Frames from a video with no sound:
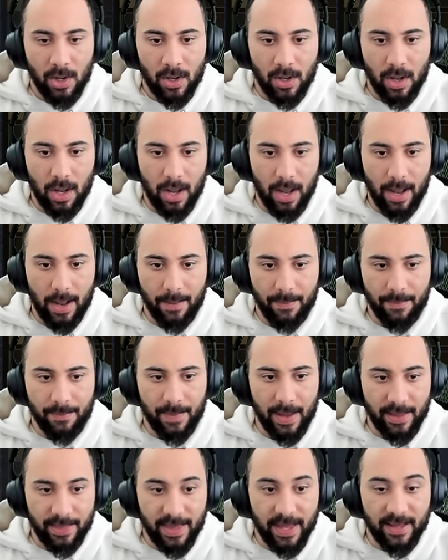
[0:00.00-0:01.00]
um,
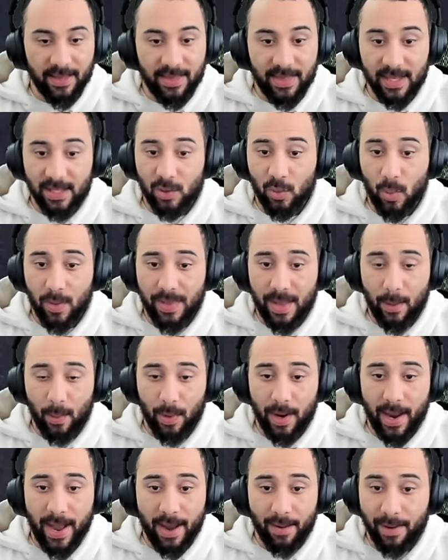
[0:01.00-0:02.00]
I think this one that
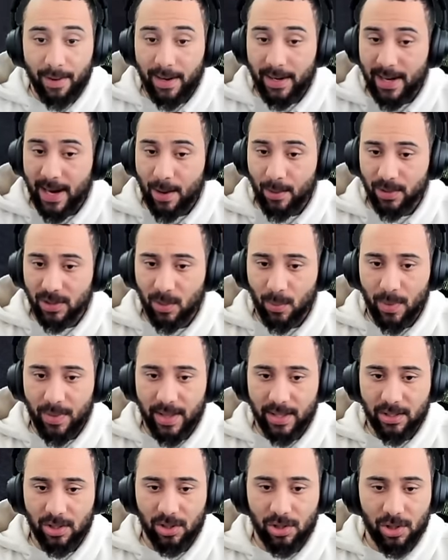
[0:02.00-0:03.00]
we're at right now is the one
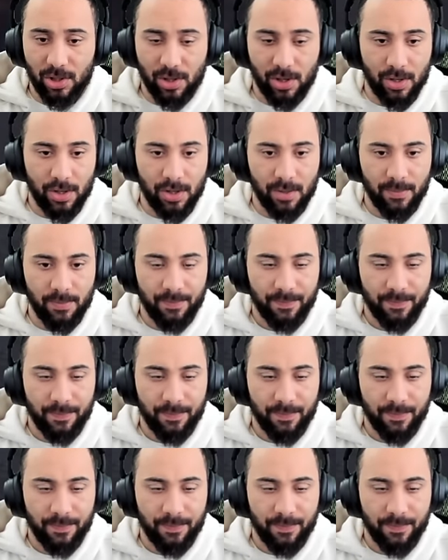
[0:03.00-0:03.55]
that stirred